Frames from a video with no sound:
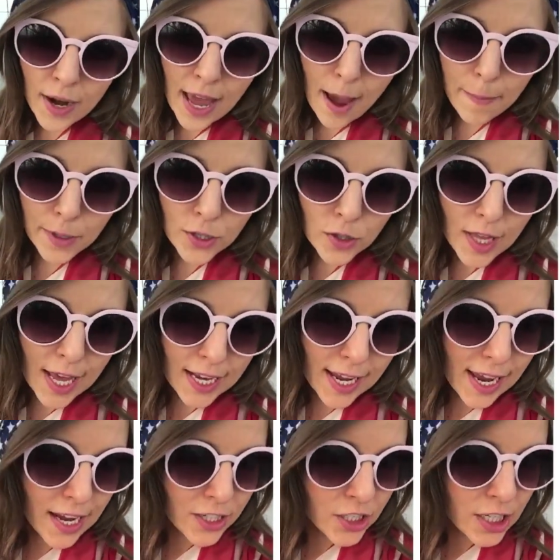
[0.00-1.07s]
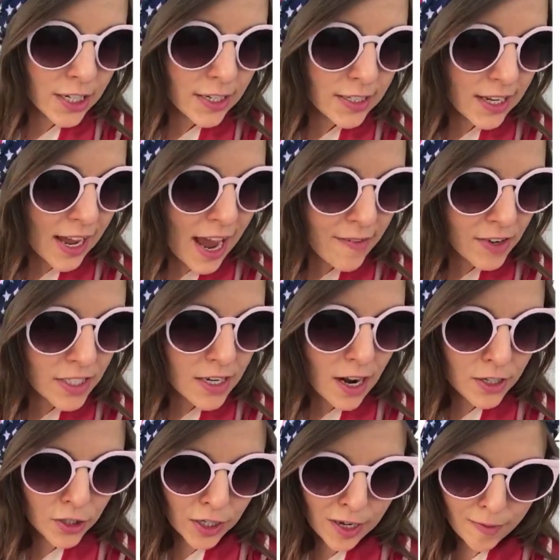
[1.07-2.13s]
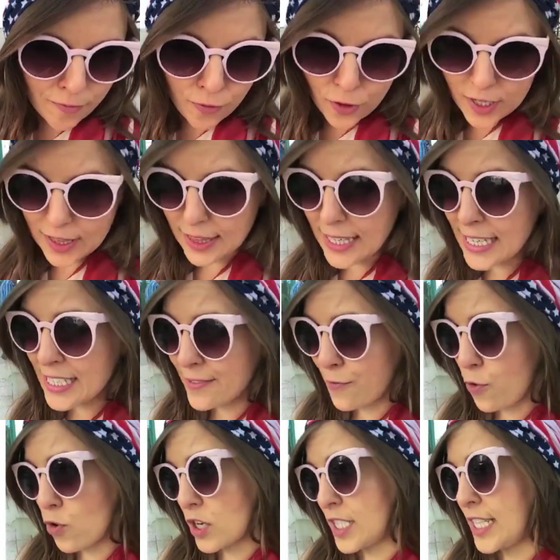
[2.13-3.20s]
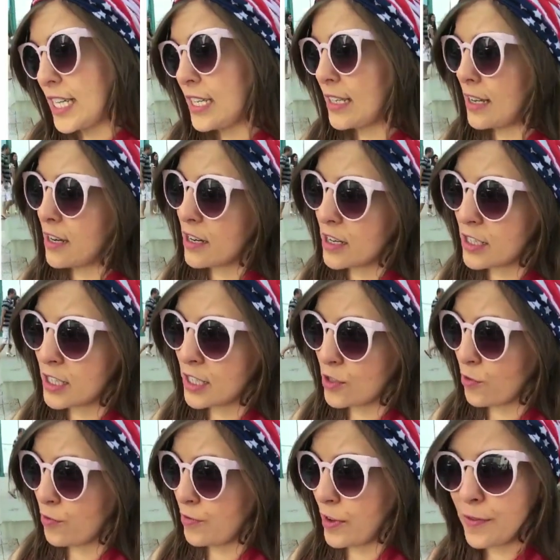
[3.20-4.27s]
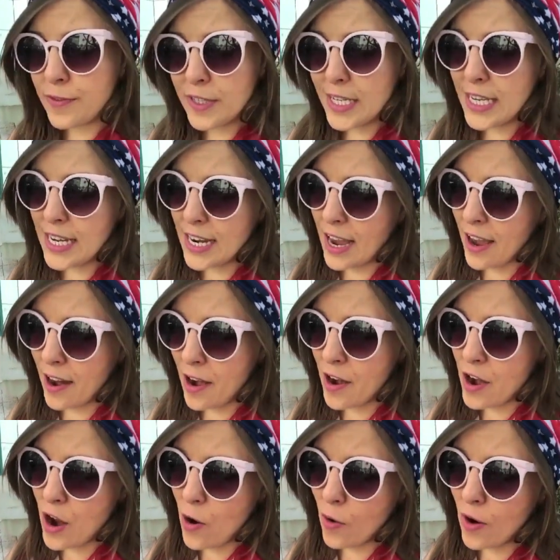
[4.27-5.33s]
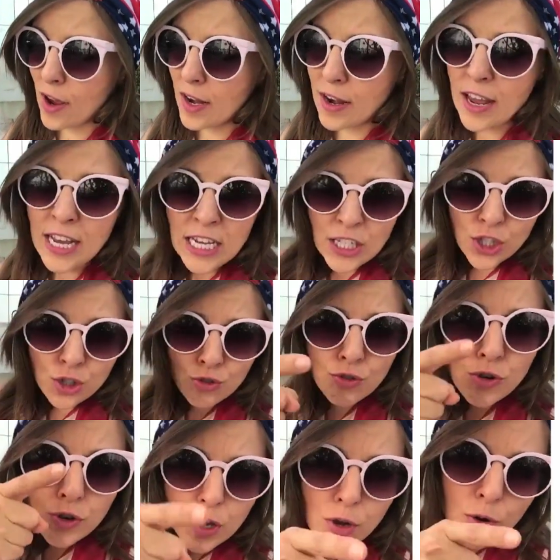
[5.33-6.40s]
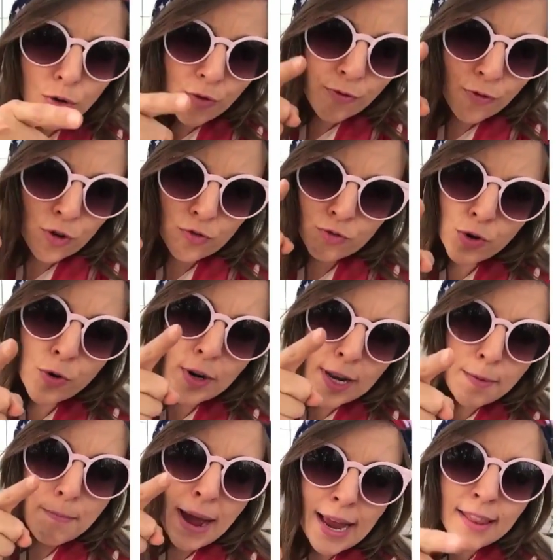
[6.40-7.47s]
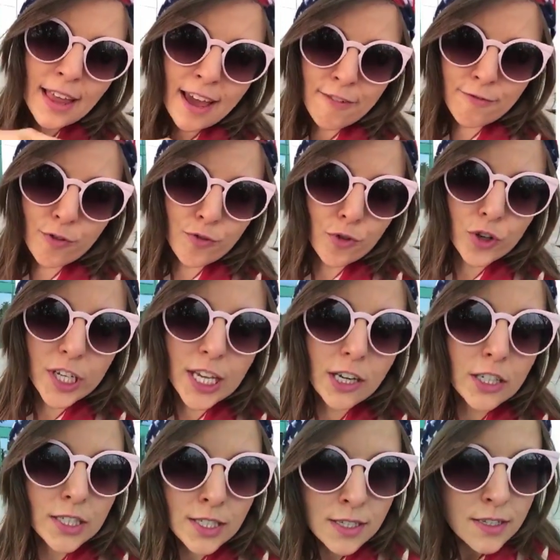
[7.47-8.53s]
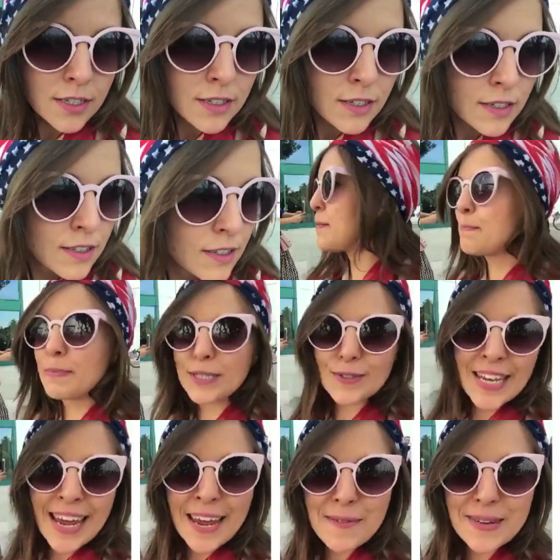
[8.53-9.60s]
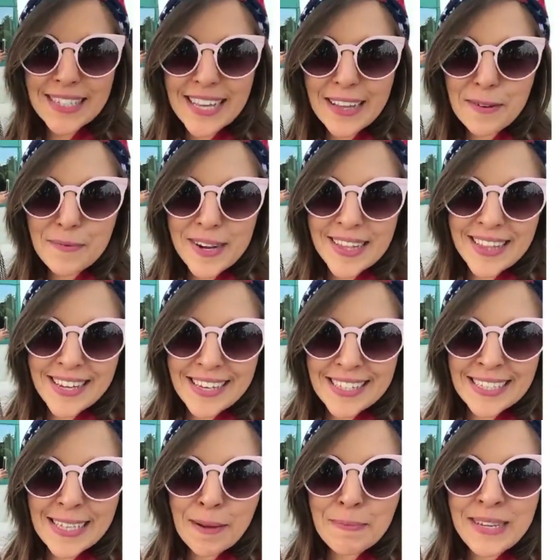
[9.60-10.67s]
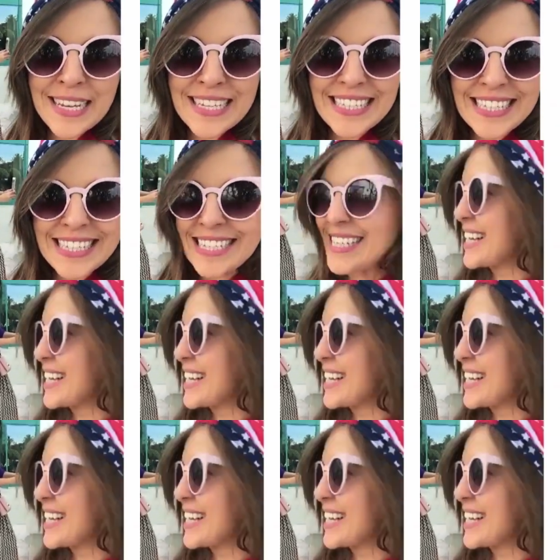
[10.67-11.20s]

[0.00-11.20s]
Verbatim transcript: what happened to that agent. I haven't talked to him for at least 14 years or 15, I don't know. And screw you for ruining my life for four years. But today we celebrate the acceptance